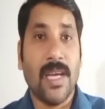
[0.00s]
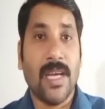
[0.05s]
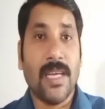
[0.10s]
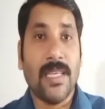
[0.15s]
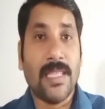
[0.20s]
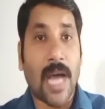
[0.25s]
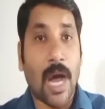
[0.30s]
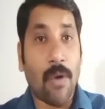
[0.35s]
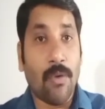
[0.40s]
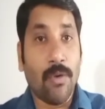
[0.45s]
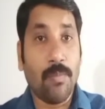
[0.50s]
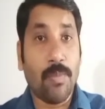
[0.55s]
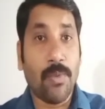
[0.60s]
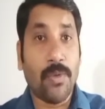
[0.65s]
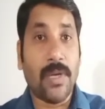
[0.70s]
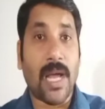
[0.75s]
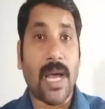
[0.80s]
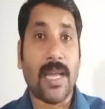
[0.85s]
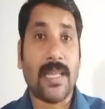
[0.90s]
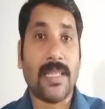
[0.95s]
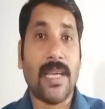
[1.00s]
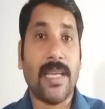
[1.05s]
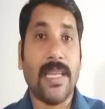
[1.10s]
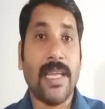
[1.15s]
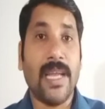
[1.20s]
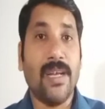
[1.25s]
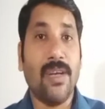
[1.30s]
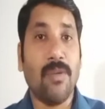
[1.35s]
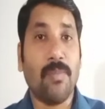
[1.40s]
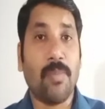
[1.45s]
The output are the
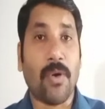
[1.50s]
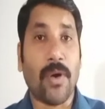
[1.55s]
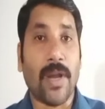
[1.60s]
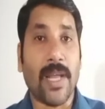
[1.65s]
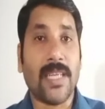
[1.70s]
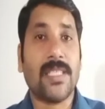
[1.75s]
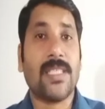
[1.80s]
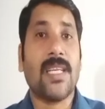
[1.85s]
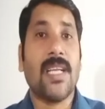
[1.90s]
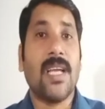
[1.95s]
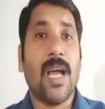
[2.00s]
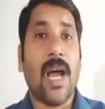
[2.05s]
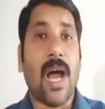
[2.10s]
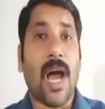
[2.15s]
end product